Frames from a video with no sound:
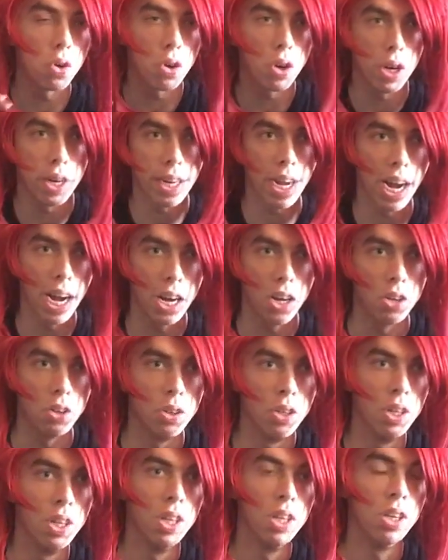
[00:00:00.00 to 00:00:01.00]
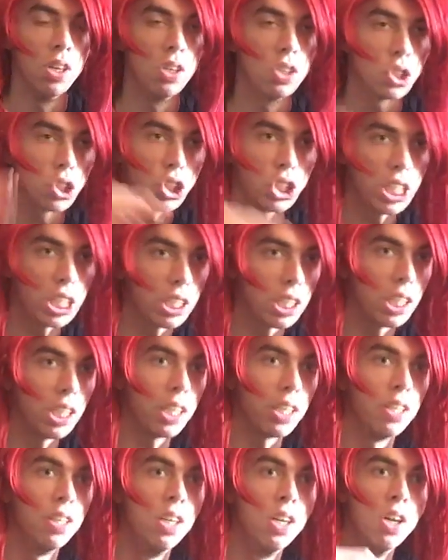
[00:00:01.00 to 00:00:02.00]
or a cow, or a chicken,
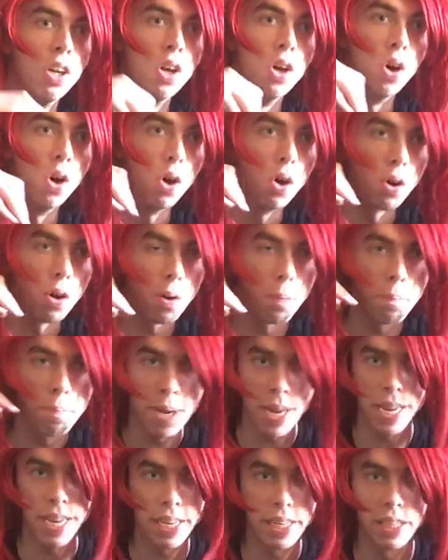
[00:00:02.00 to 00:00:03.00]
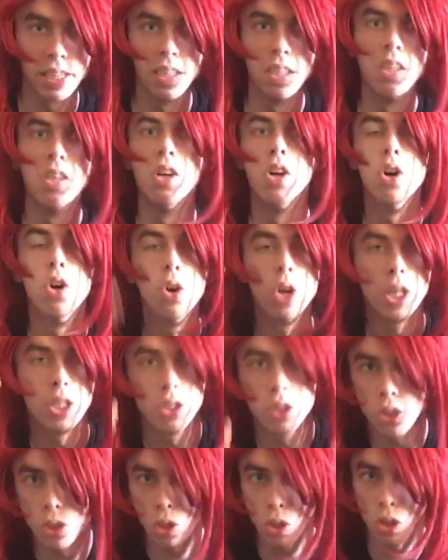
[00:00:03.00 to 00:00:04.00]
or a pig, or a
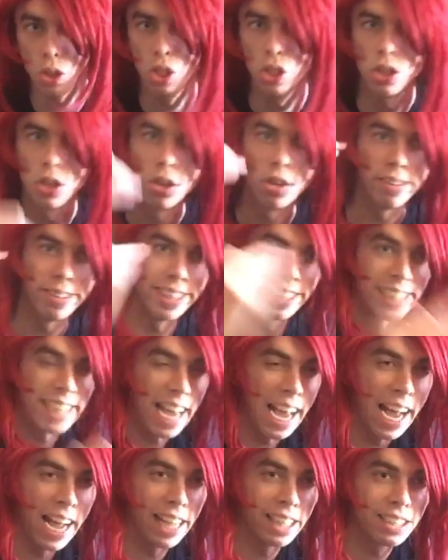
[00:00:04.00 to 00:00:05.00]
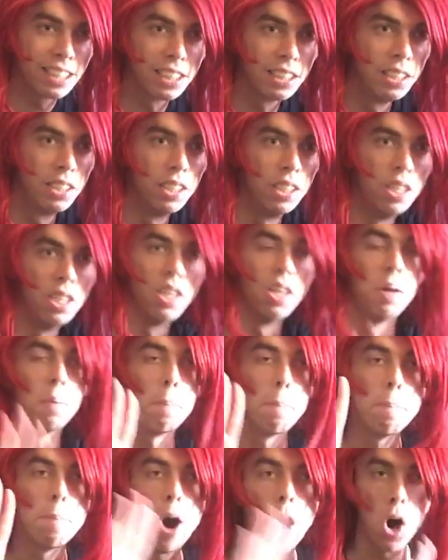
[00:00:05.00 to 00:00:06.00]
dog, or a cat?
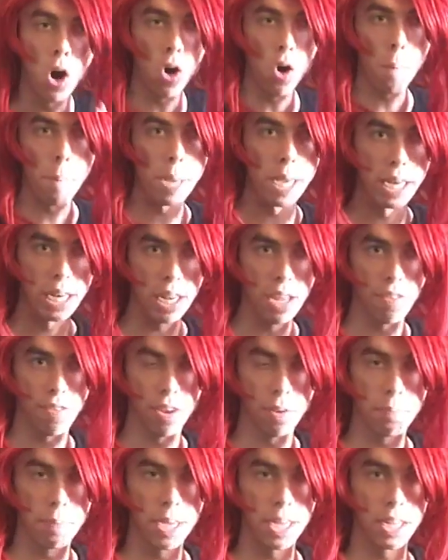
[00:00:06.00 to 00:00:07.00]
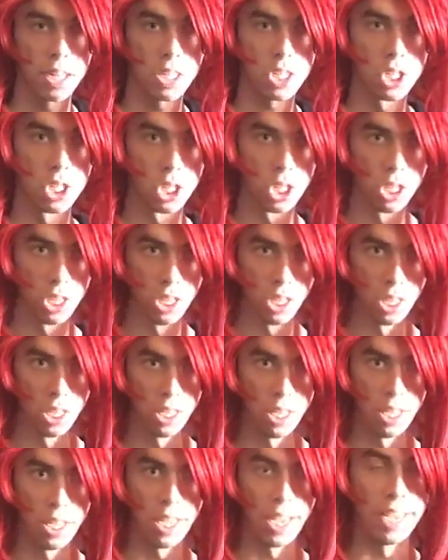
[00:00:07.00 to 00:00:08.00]
All be living beings.
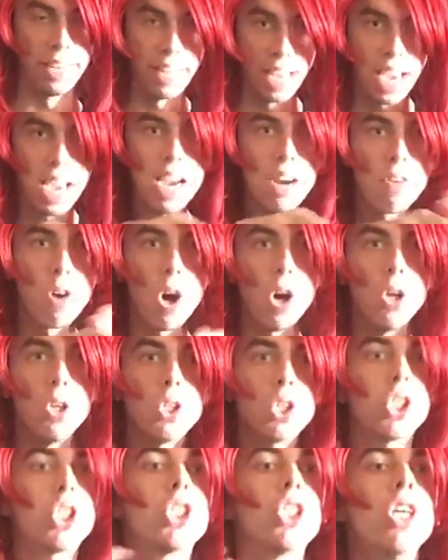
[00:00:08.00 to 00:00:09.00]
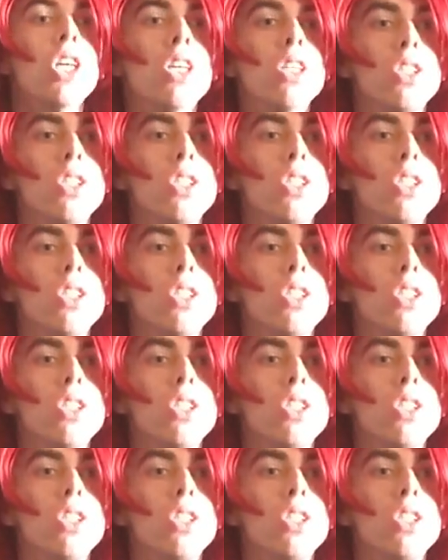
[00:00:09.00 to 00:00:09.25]
And heroes